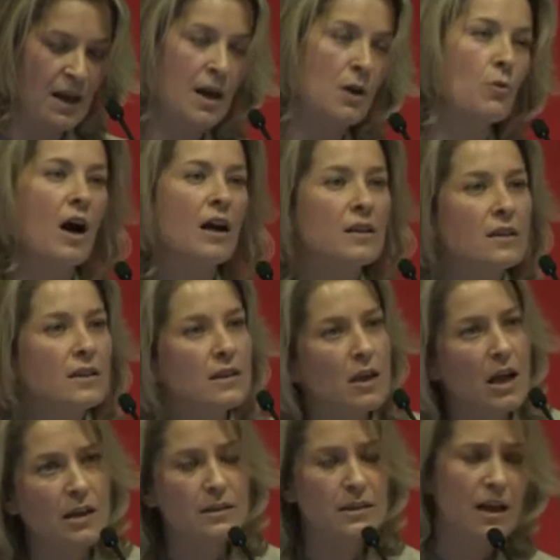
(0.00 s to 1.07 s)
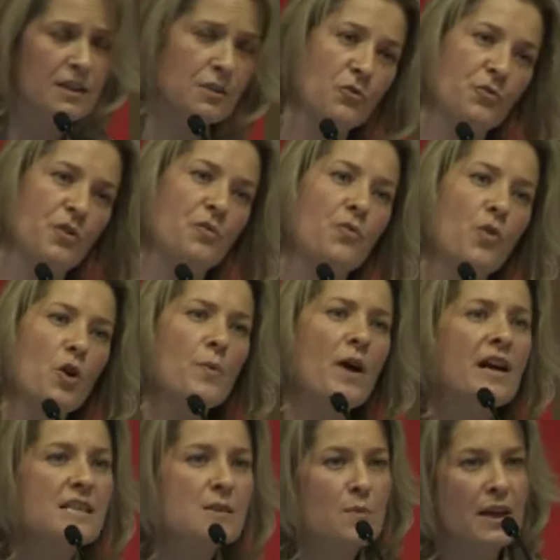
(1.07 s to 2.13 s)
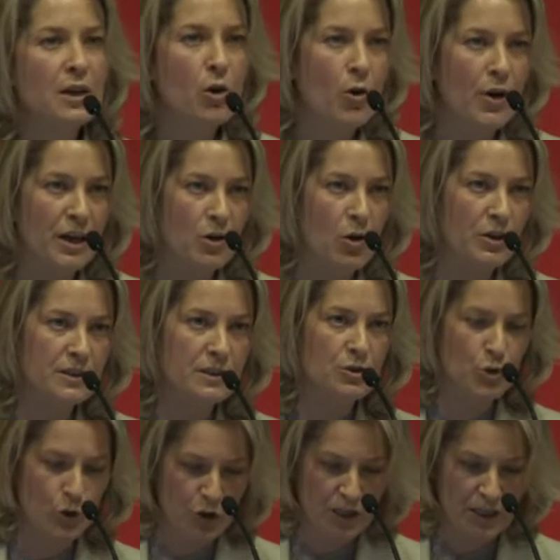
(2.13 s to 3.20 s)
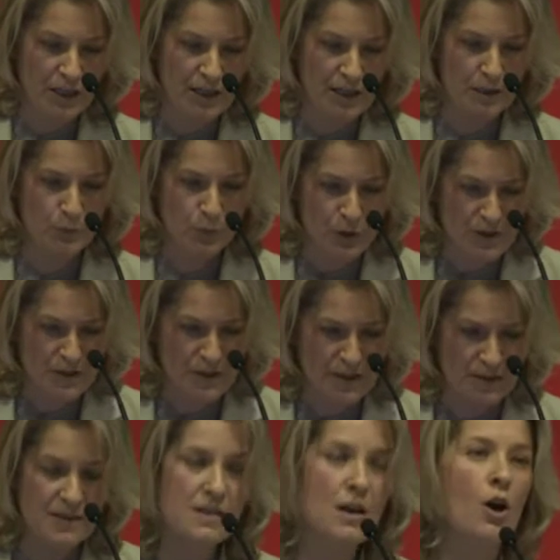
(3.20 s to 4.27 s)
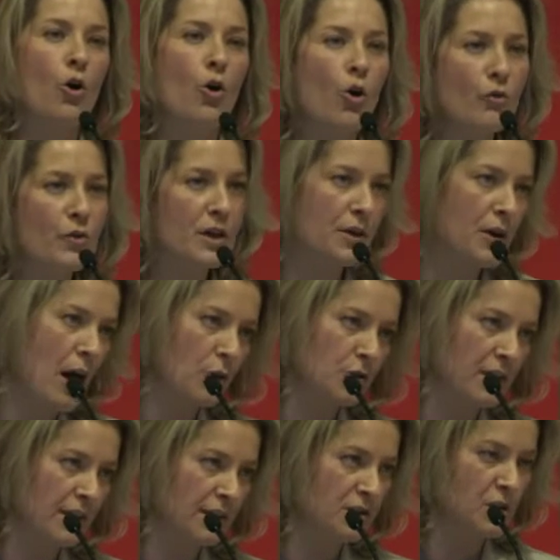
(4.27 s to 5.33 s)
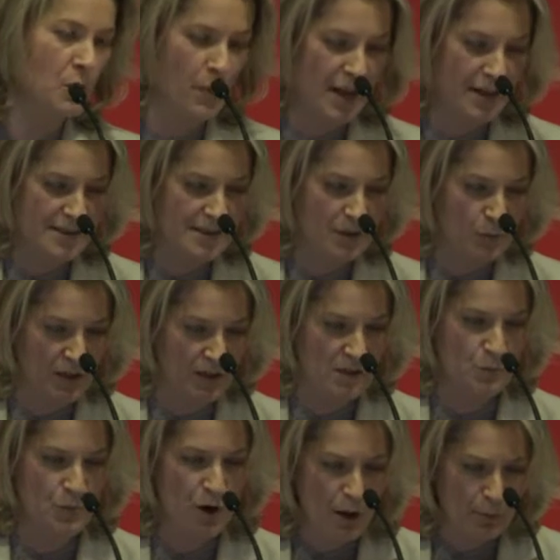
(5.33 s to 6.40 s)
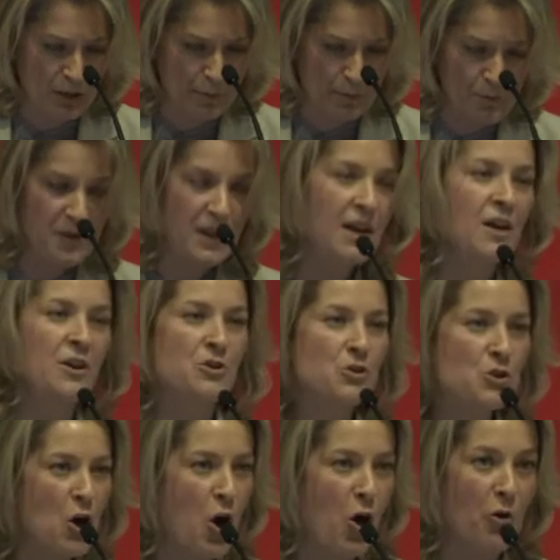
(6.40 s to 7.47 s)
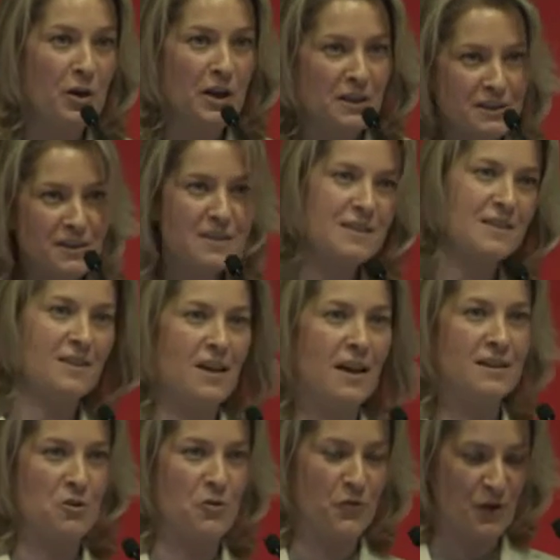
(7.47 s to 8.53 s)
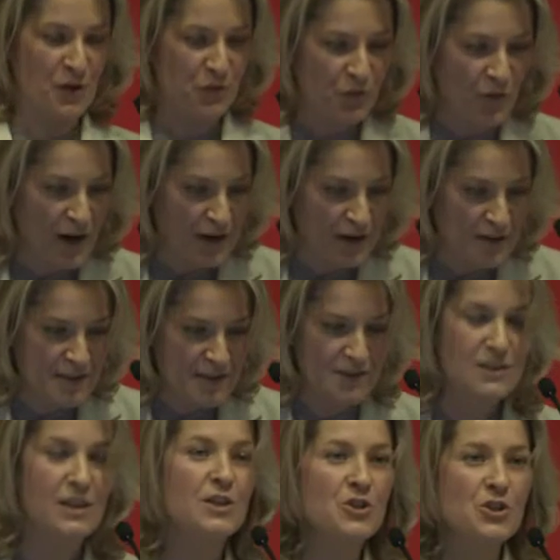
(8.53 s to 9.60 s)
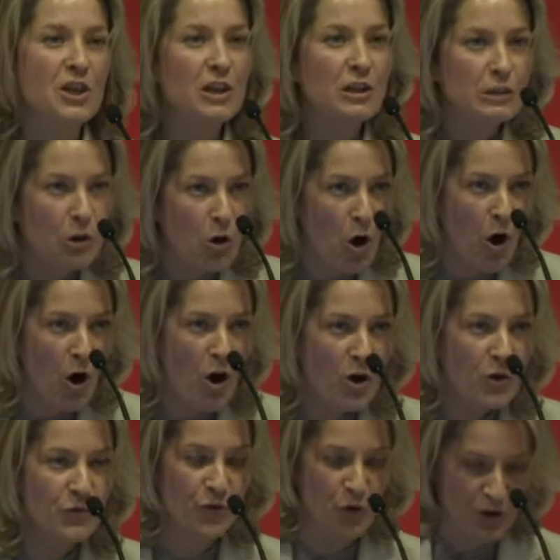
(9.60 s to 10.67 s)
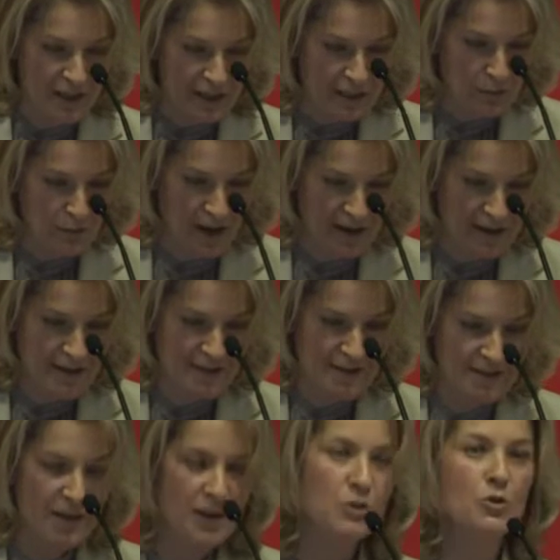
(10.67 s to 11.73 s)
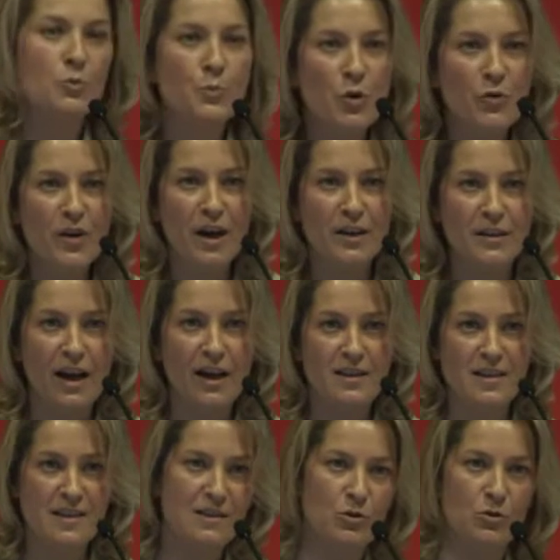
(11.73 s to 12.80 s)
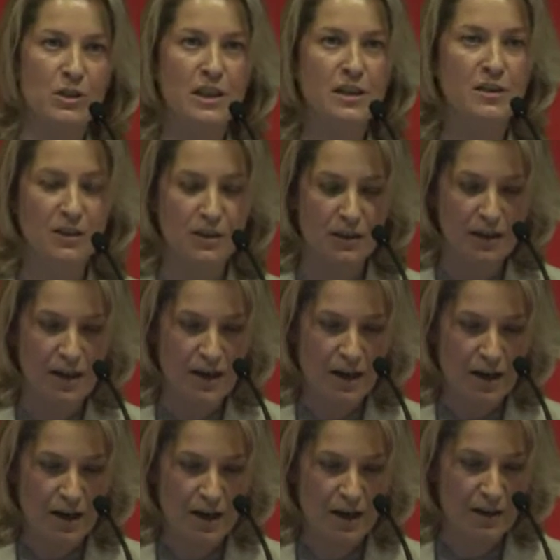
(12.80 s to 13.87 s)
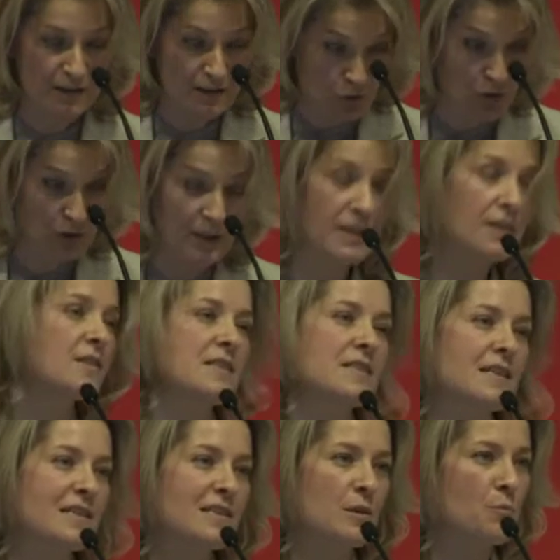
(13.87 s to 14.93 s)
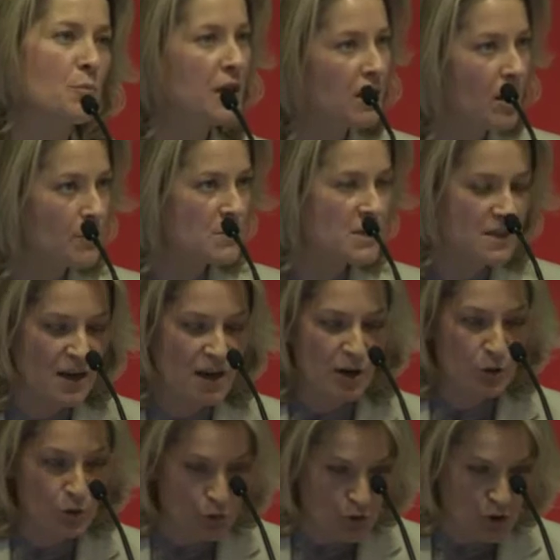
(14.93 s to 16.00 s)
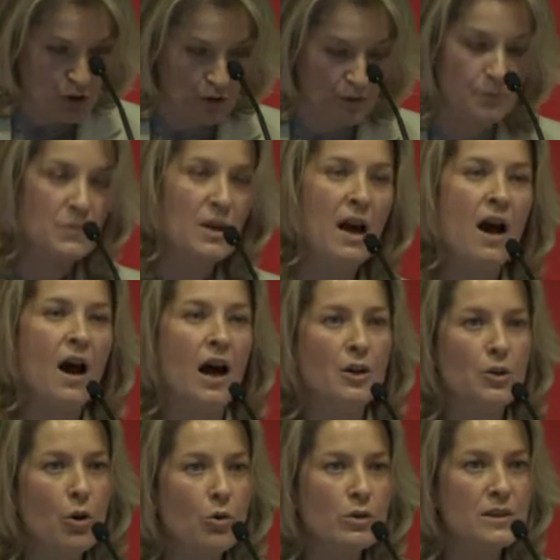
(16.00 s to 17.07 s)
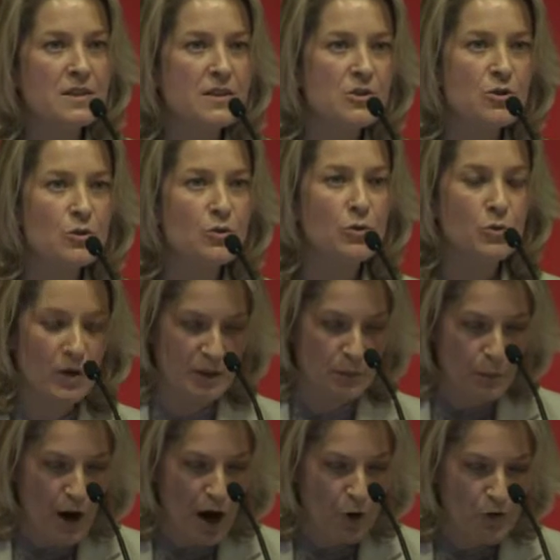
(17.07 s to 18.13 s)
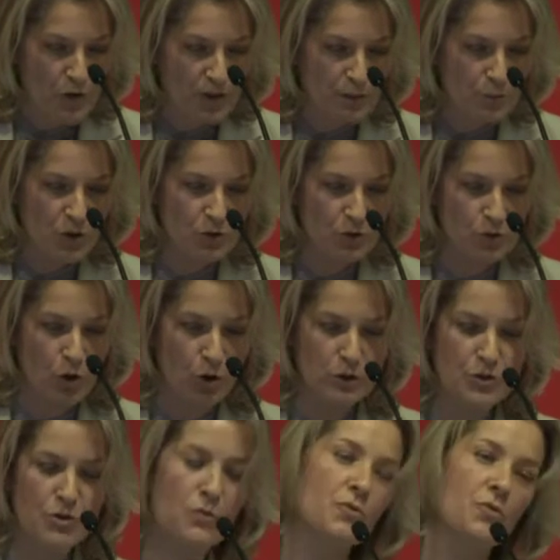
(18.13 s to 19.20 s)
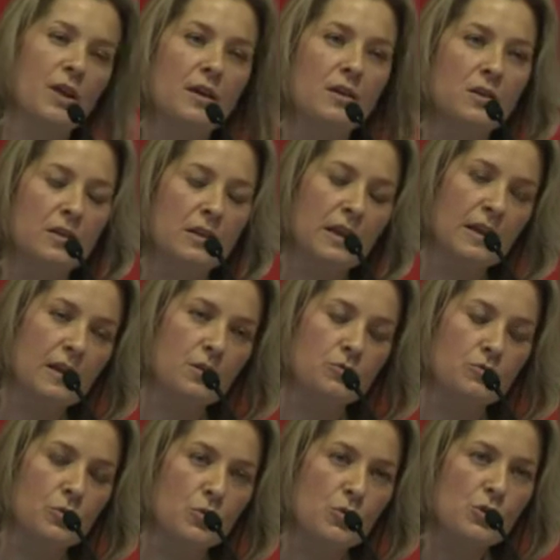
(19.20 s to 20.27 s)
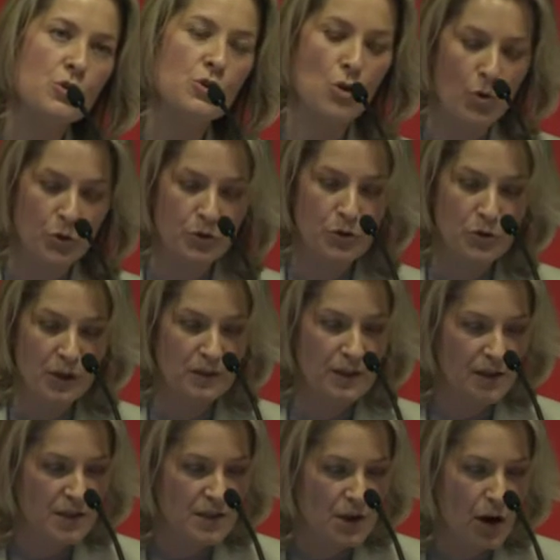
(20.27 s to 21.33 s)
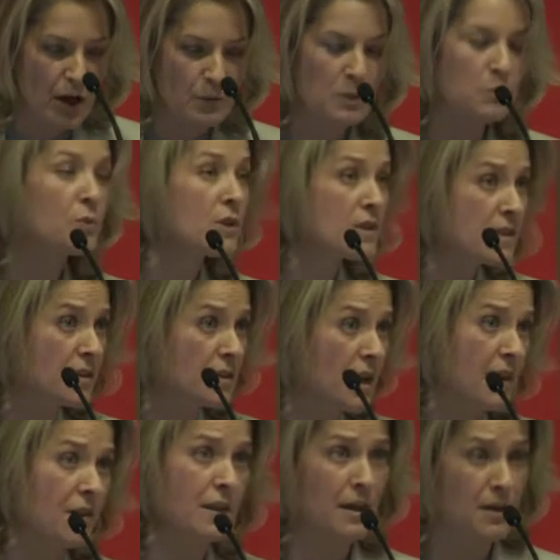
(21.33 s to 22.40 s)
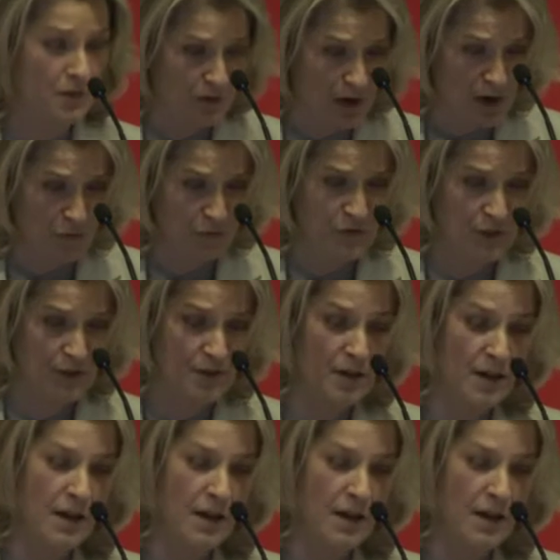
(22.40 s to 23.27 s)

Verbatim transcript: While a lot of reform has been going on in Turkey in prisons, overcrowding remains the biggest problem. So, in this state of affairs, teaching law for inmates to provide access to, legal, uh, to the legal system becomes crucial. Our goal is to empower them through knowledge of legal, legal, rules, so during their time in prison and thereafter,